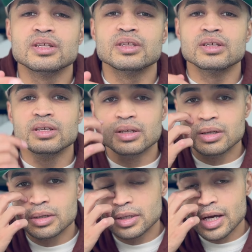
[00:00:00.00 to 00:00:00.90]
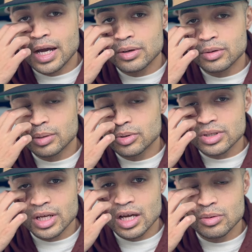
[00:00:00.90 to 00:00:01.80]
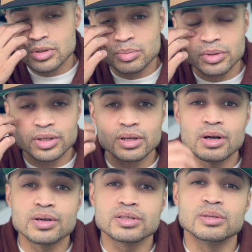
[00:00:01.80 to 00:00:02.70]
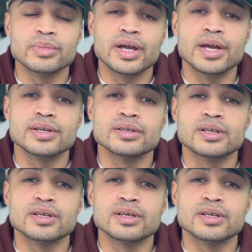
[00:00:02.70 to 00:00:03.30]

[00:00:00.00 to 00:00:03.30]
The guy who helped us out was pretty awesome at